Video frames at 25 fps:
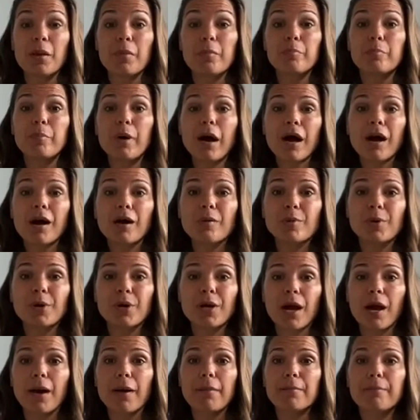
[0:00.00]

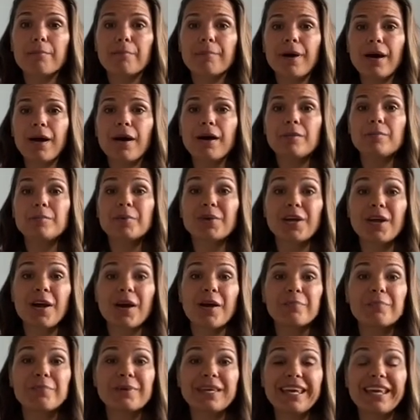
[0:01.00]
Bubblegum,
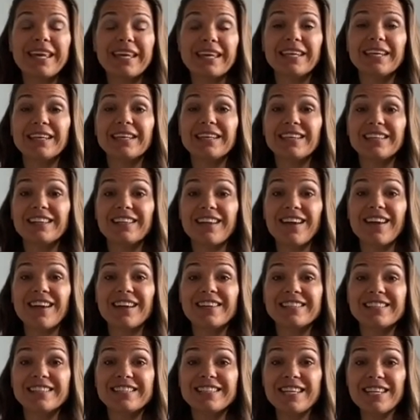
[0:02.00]
bubblegum in a
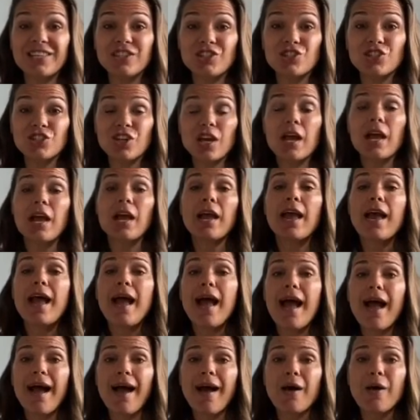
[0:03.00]
dish.
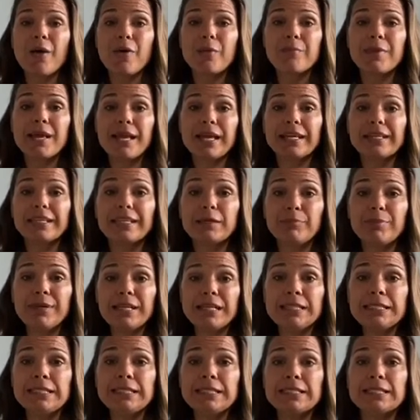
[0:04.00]
How many
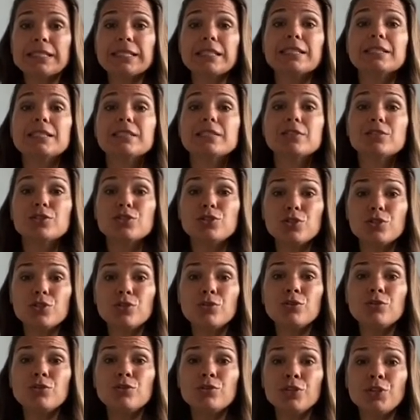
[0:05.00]
pieces do
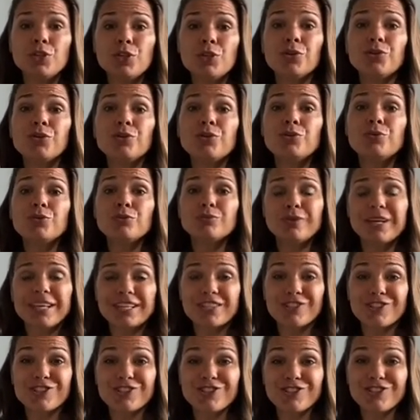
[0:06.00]
you
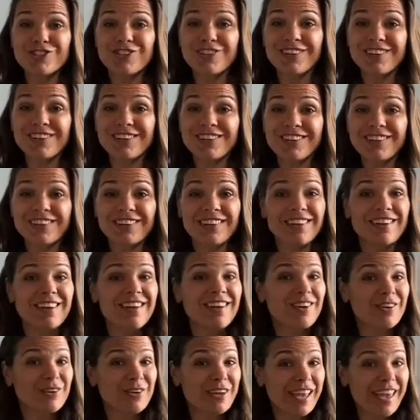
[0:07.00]
wish?
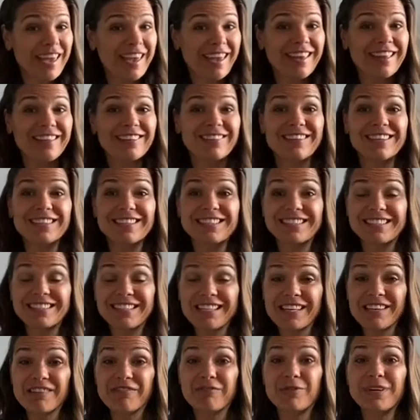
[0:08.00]
Okay, let's
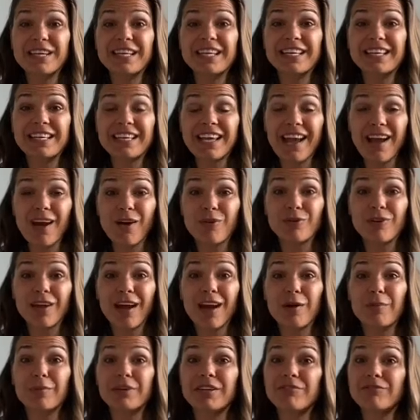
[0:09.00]
see if we can count.
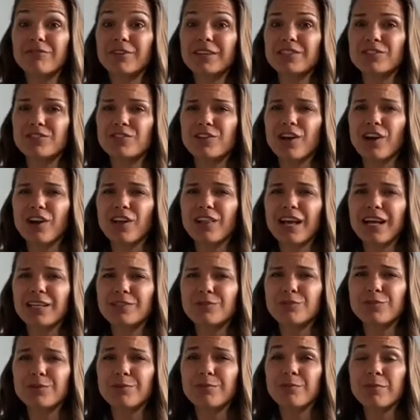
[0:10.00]
How many friends are in our
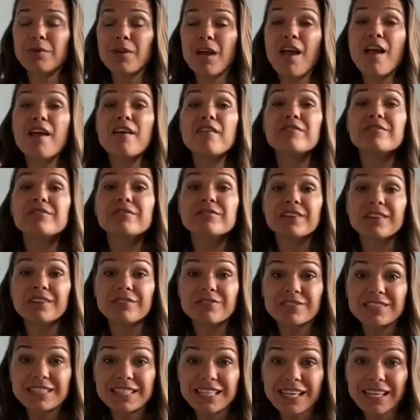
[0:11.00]
classroom?
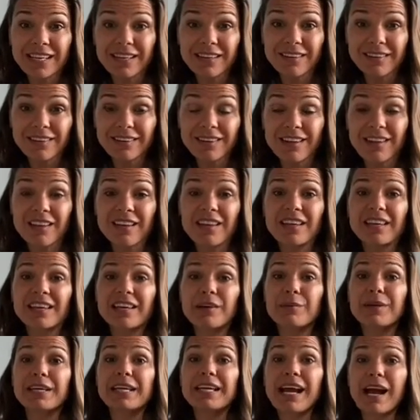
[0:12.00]
15. Can
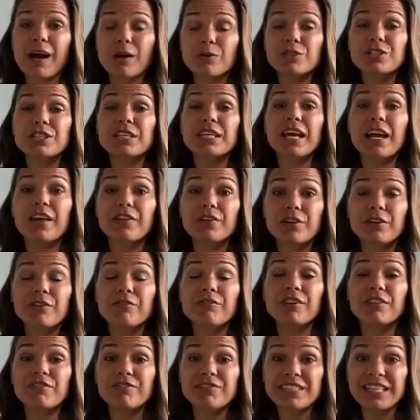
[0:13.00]
we count together
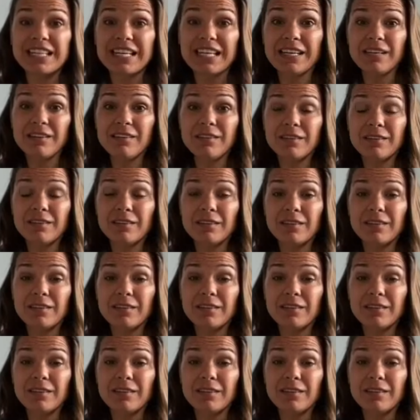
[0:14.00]
15?